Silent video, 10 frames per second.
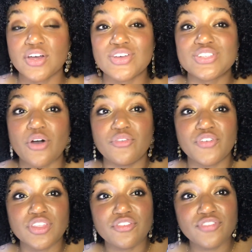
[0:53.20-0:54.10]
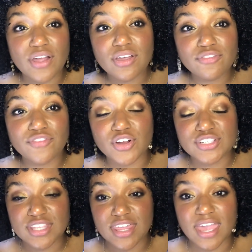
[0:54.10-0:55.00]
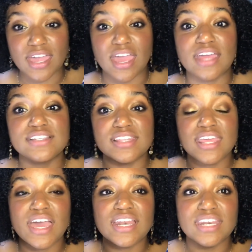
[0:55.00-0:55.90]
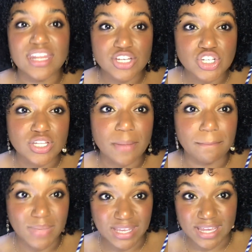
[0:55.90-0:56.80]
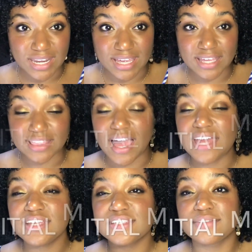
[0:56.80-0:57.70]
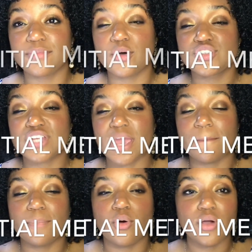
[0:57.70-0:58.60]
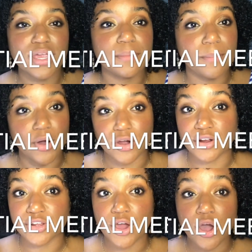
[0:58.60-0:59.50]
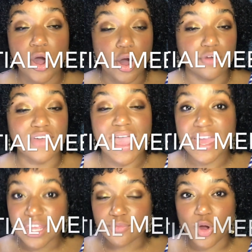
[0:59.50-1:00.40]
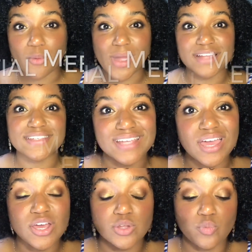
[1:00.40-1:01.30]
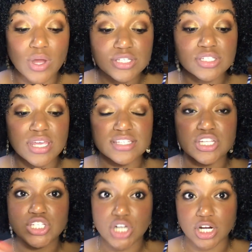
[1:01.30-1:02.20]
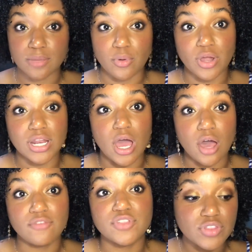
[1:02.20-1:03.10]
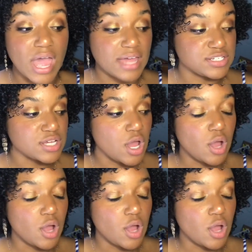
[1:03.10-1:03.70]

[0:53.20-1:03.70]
So for the very first thing, it's the initial meeting. That is the most important part of any romance. What is the starting point of that